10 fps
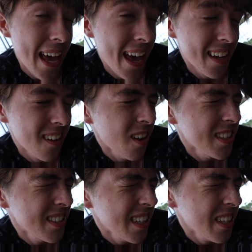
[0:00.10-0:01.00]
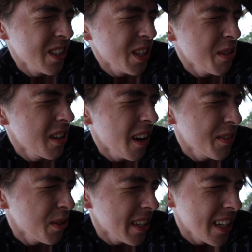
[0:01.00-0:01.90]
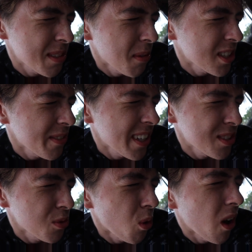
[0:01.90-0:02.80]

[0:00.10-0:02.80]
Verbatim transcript: Hey, honestly, you're cute enough, you can eat as much of it as you